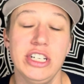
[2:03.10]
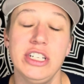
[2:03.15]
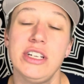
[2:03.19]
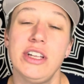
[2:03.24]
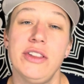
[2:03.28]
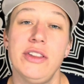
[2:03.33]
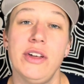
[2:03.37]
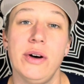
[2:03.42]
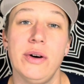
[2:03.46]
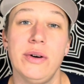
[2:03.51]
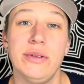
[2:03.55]
to
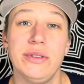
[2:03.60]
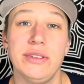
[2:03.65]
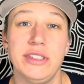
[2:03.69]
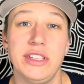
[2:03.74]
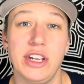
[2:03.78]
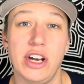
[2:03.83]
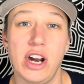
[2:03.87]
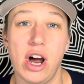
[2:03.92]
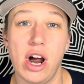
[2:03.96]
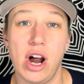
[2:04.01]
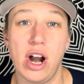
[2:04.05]
those
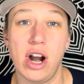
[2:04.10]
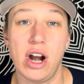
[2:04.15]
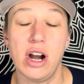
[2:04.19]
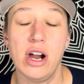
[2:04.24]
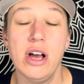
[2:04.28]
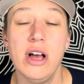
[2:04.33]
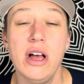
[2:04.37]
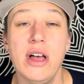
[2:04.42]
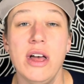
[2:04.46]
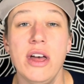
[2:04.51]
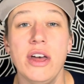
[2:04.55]
that are
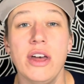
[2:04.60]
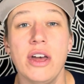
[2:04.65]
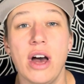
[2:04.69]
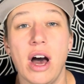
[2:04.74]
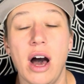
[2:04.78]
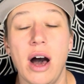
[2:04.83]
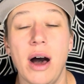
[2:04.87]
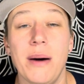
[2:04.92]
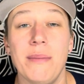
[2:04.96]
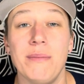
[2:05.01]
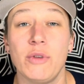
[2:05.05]

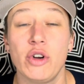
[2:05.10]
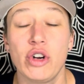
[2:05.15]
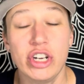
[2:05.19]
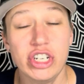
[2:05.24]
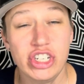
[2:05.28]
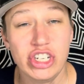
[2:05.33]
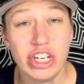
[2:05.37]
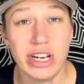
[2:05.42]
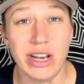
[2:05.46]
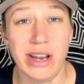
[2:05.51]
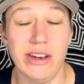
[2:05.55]

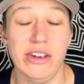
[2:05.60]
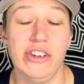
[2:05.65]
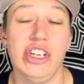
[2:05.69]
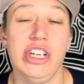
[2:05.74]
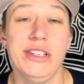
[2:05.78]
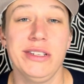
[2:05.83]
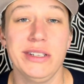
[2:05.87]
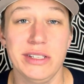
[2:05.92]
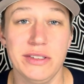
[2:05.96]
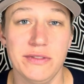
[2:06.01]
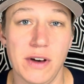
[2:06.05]
Christian and
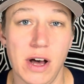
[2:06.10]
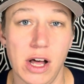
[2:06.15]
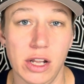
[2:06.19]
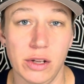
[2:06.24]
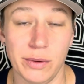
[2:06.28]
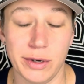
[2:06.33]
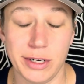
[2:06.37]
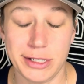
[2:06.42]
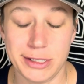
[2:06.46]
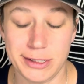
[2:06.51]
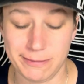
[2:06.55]
Jesus
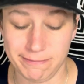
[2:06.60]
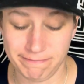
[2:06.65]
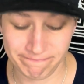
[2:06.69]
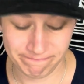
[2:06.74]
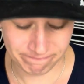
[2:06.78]
followers.